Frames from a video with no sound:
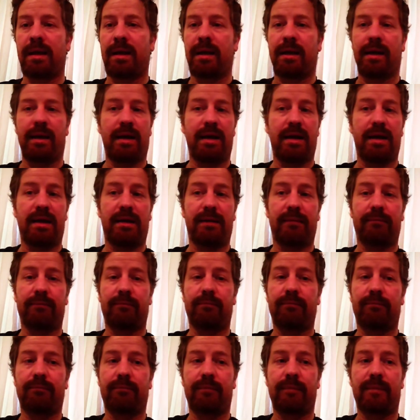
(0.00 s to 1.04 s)
The
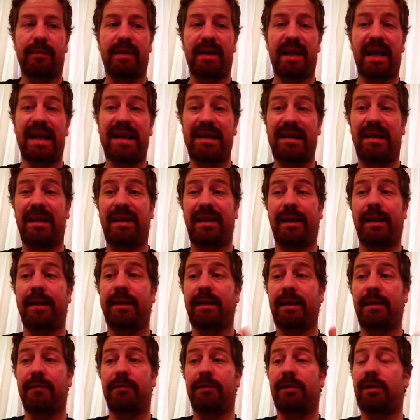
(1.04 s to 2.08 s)
other thing that
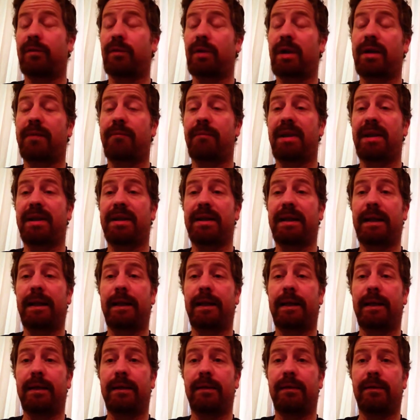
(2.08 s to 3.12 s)
I would recommend
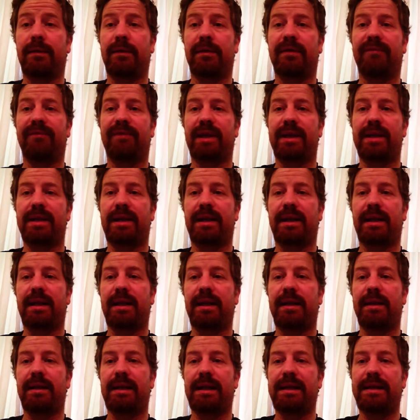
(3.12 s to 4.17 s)
getting or investing in
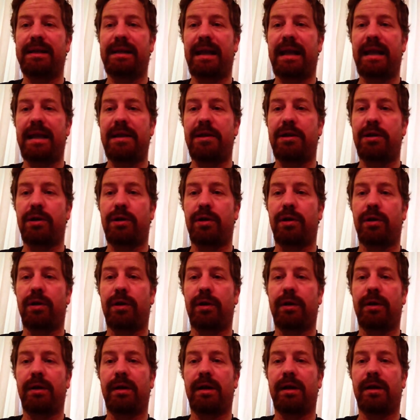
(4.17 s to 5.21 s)
is a
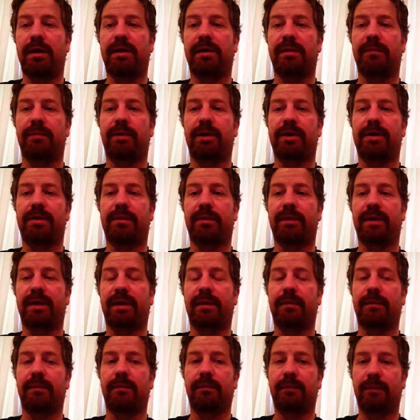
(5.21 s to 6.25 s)
good air compressor
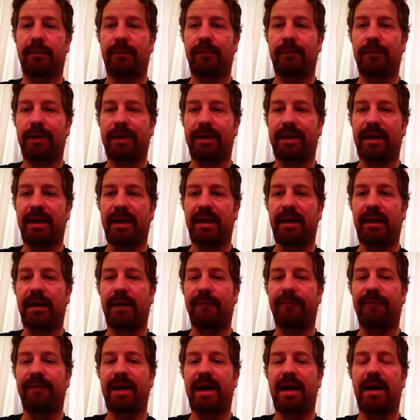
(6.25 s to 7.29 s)
with a
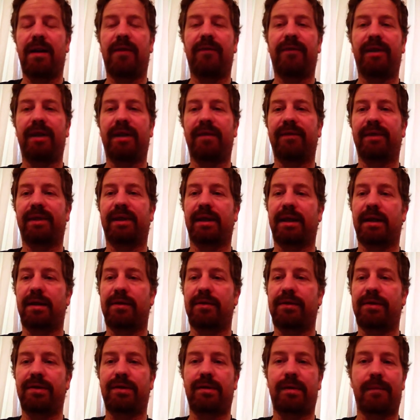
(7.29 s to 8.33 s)
valve and everything
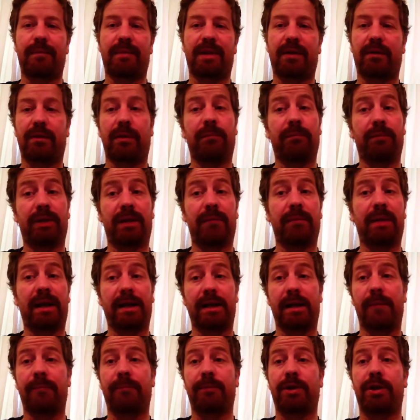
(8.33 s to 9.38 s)
else. I'm not going to bring mine
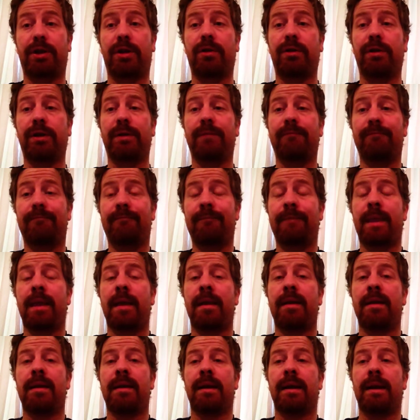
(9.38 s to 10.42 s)
up to show you,
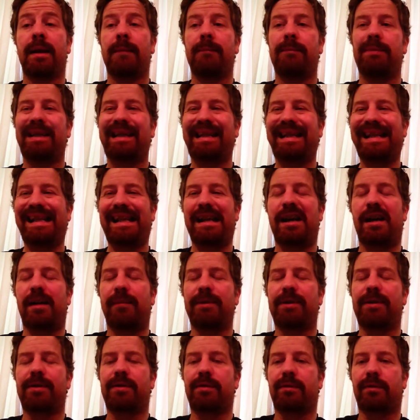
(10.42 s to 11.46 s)
but any hobby
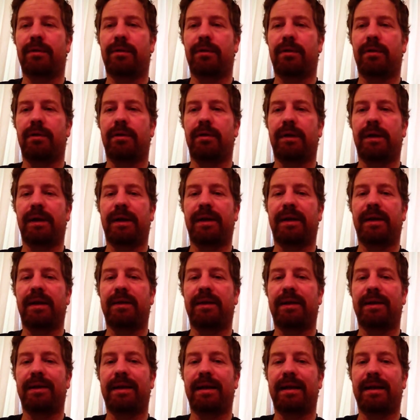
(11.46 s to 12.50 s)
store or anything
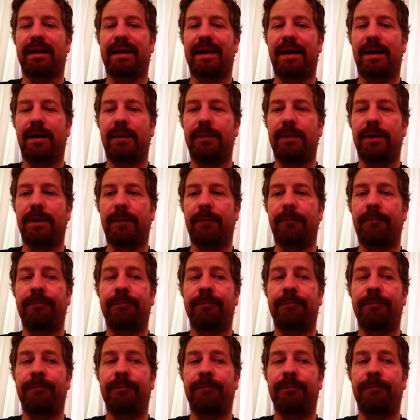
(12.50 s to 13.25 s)
like that can help you.